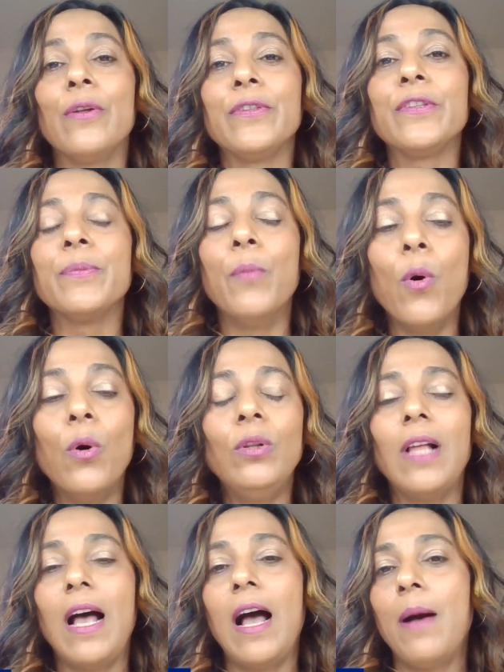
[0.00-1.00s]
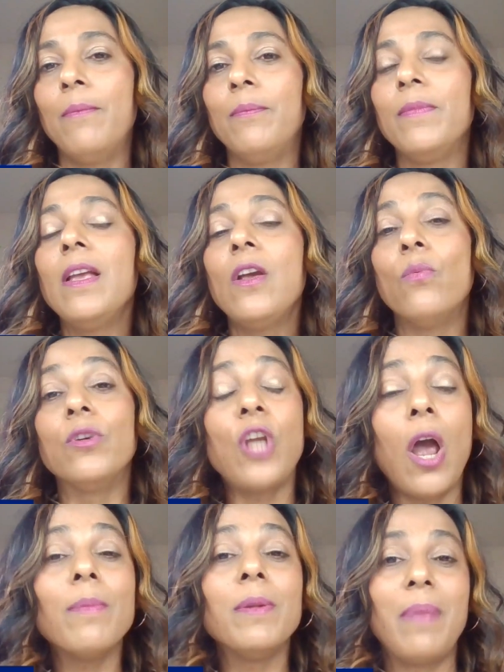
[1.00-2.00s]
on small
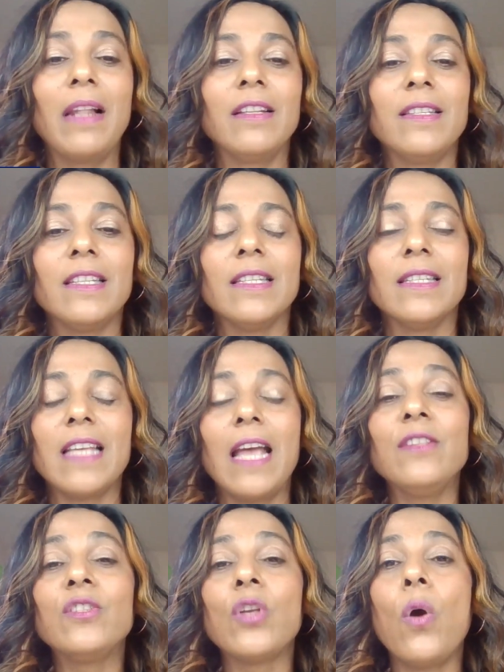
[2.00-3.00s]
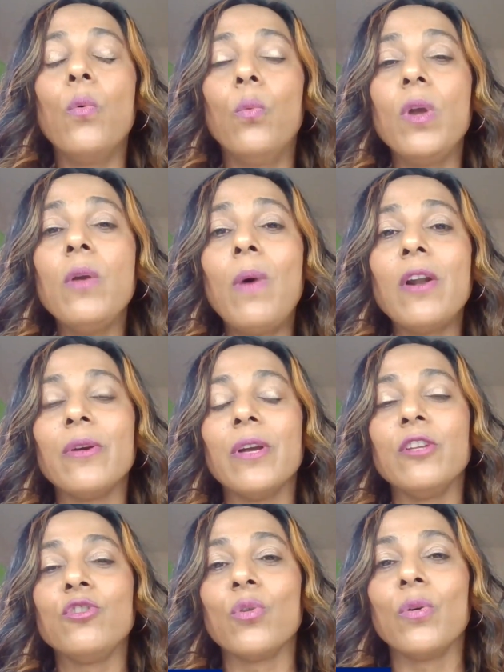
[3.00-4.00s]
retirement balances, and so we want to
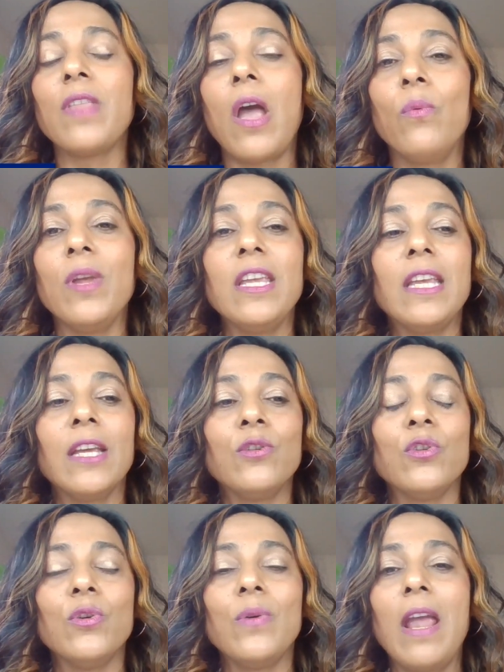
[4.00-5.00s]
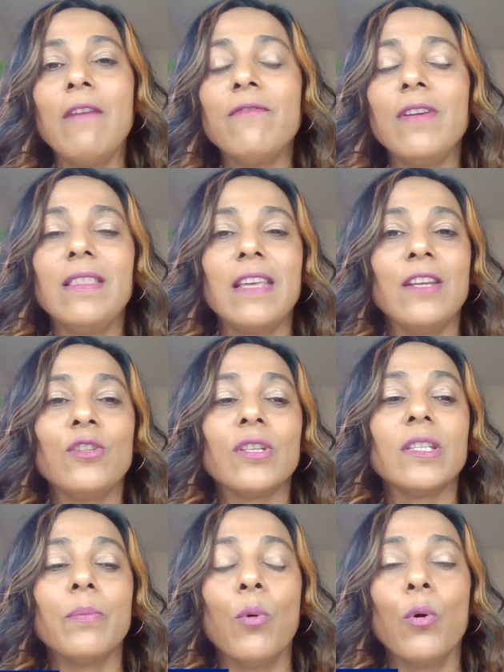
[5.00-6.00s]
ensure that we can do everything
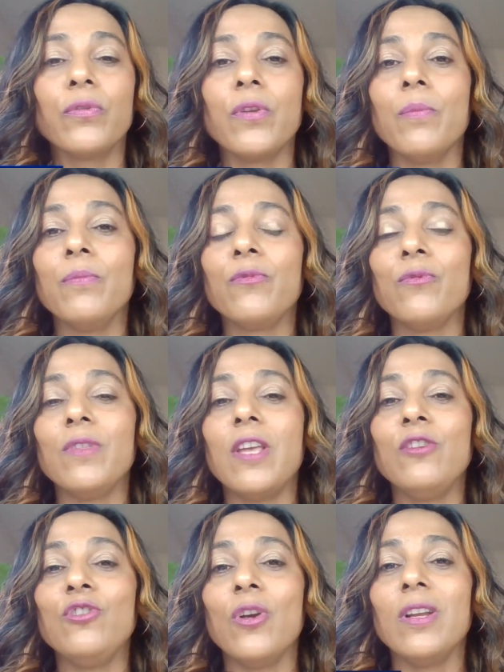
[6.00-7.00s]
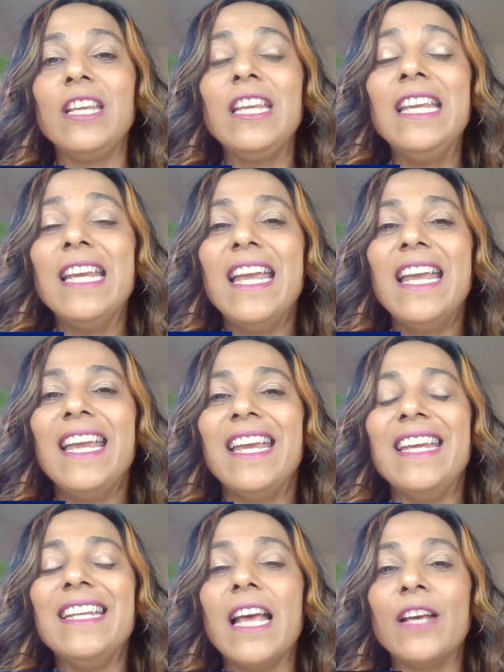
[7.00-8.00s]
to support them through their journey
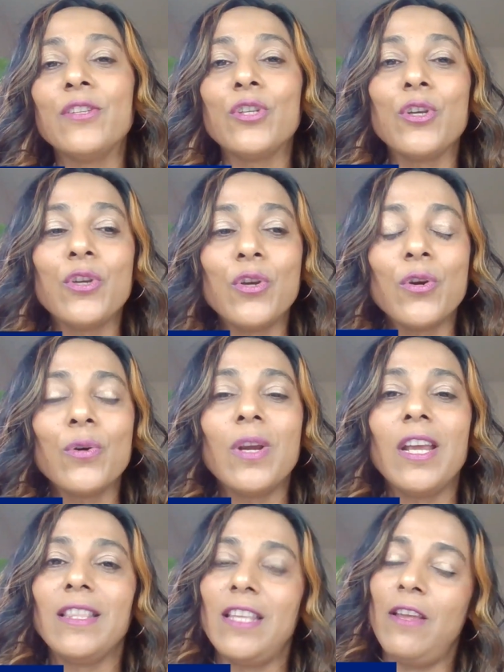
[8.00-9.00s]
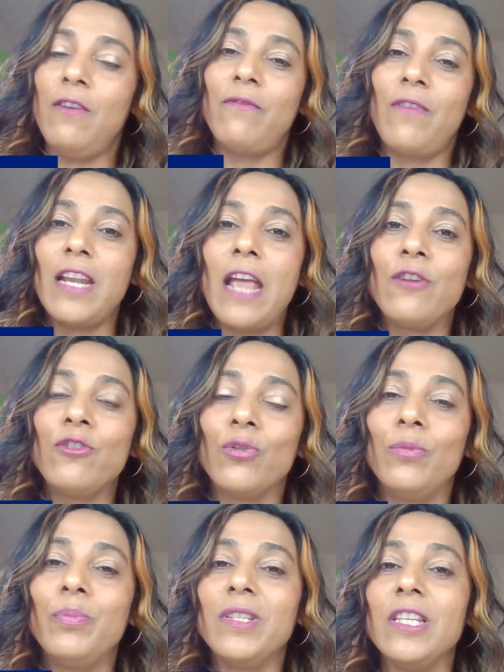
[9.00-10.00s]
in securing the
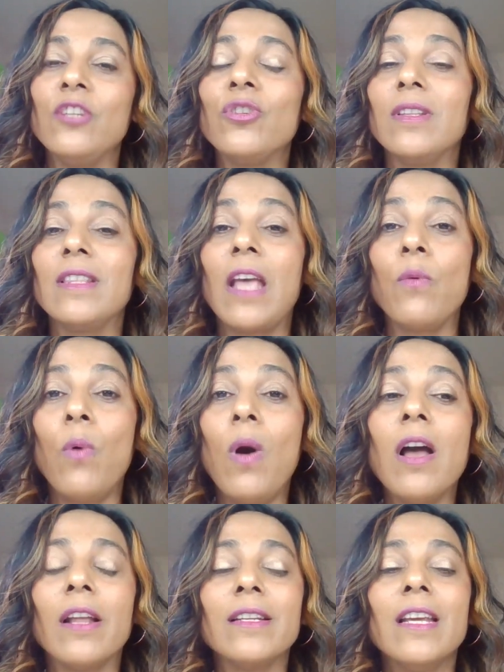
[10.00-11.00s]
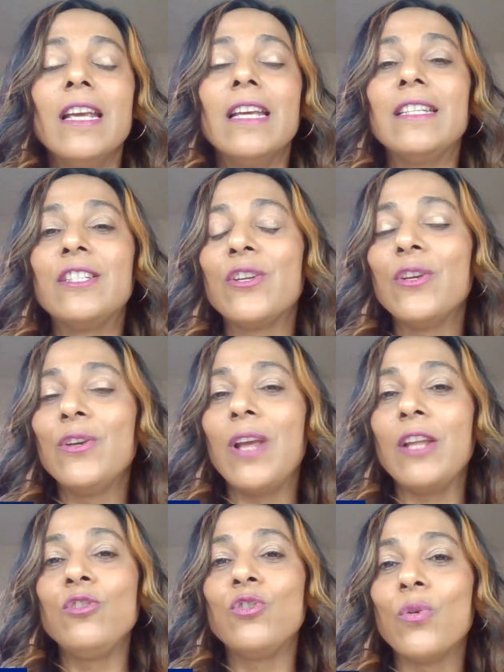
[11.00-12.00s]
financial position they want to
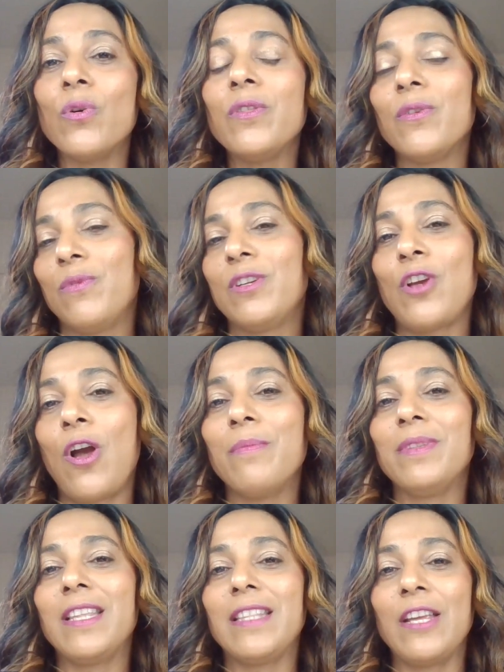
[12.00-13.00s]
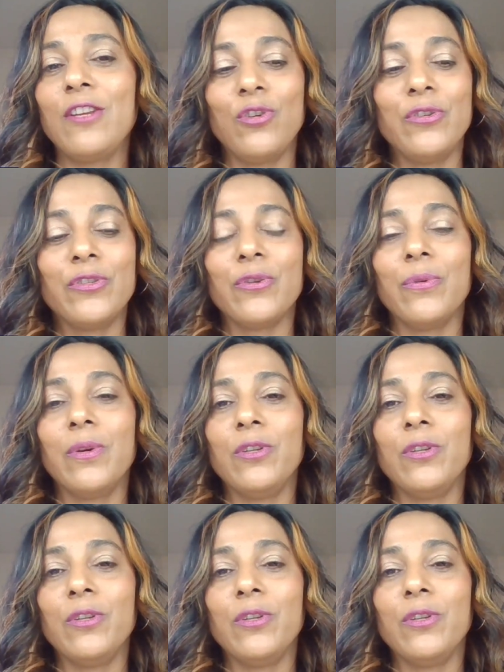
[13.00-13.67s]
enjoy the retirement that they choose to